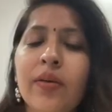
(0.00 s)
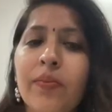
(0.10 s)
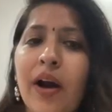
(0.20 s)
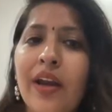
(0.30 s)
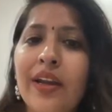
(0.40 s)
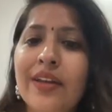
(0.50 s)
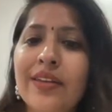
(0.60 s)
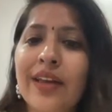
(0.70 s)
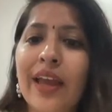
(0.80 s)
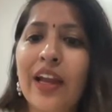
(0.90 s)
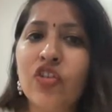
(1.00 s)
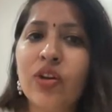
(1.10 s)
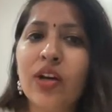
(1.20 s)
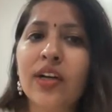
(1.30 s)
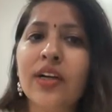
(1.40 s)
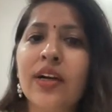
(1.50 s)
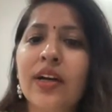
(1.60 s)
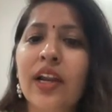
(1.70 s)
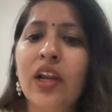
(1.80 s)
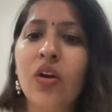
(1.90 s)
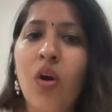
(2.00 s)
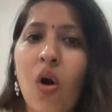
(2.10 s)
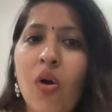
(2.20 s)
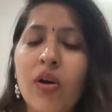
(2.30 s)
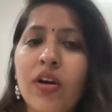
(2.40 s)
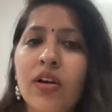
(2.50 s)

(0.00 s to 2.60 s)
Bali is Kechak, Legong.